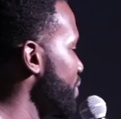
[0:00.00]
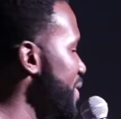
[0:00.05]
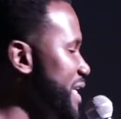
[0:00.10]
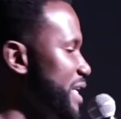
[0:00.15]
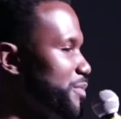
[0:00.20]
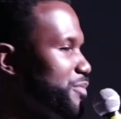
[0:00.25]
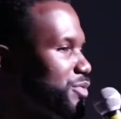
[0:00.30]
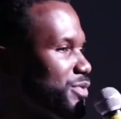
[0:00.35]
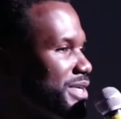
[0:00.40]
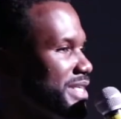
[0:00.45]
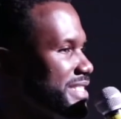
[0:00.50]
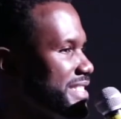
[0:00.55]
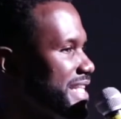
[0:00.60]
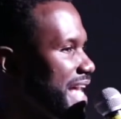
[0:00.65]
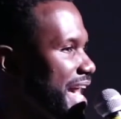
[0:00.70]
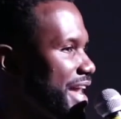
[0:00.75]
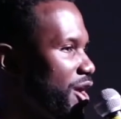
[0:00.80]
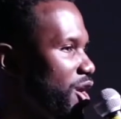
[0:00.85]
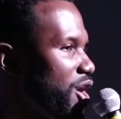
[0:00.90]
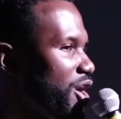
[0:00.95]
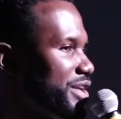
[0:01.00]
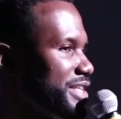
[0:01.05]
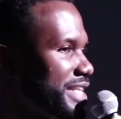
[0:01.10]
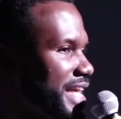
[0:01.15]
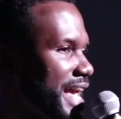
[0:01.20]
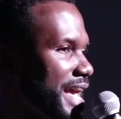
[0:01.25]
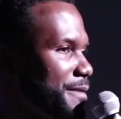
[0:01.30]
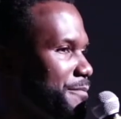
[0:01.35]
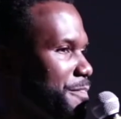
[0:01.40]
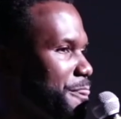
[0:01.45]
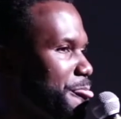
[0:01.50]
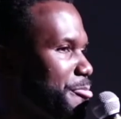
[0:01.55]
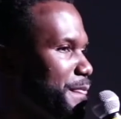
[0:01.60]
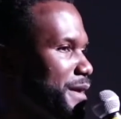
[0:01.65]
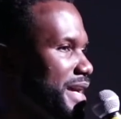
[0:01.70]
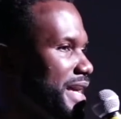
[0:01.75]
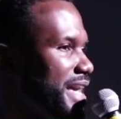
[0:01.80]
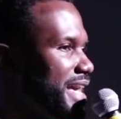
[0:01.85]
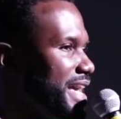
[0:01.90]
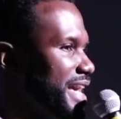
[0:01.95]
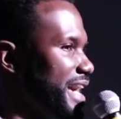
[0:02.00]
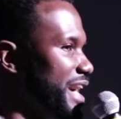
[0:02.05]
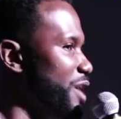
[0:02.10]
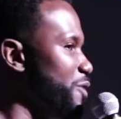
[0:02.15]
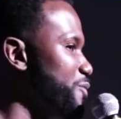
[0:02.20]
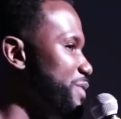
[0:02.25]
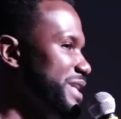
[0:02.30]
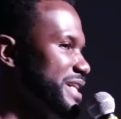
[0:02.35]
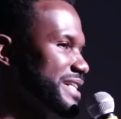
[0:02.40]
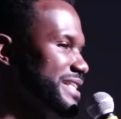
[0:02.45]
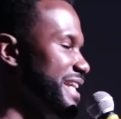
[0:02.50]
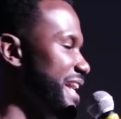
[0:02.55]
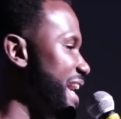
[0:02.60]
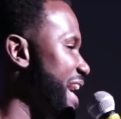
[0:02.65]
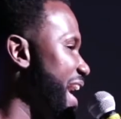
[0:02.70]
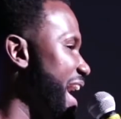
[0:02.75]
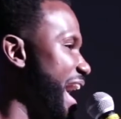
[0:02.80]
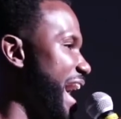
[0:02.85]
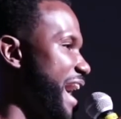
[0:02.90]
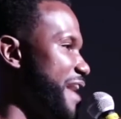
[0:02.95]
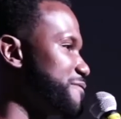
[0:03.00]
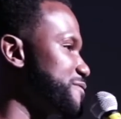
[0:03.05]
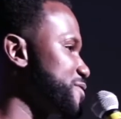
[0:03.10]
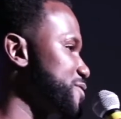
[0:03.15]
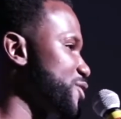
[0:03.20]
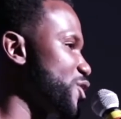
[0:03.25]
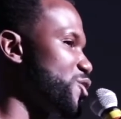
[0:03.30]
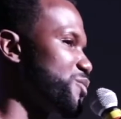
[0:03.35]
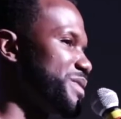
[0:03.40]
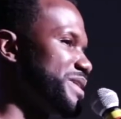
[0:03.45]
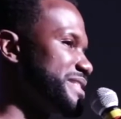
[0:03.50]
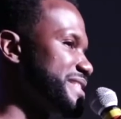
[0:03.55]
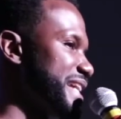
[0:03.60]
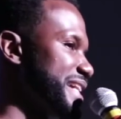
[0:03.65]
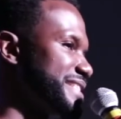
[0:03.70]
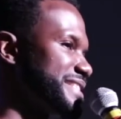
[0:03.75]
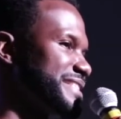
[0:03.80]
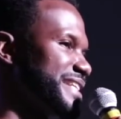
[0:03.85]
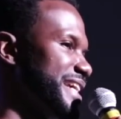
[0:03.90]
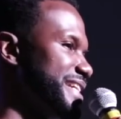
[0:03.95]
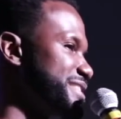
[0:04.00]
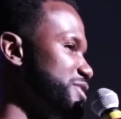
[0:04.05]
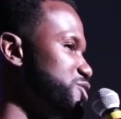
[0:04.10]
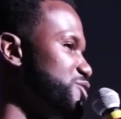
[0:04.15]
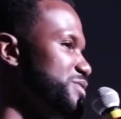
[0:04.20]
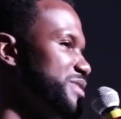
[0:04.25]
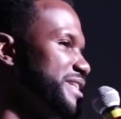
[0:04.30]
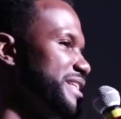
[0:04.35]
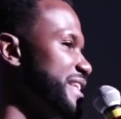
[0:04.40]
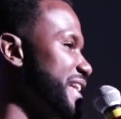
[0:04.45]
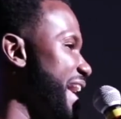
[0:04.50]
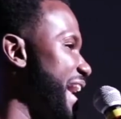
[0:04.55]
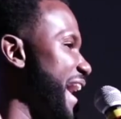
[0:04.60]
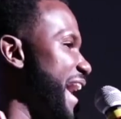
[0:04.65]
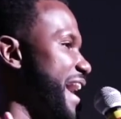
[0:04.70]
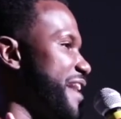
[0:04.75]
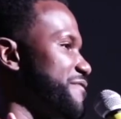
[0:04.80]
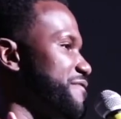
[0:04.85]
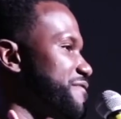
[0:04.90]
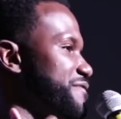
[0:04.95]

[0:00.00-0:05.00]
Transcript: we could preach that all day. And we could have sermons that says you need to have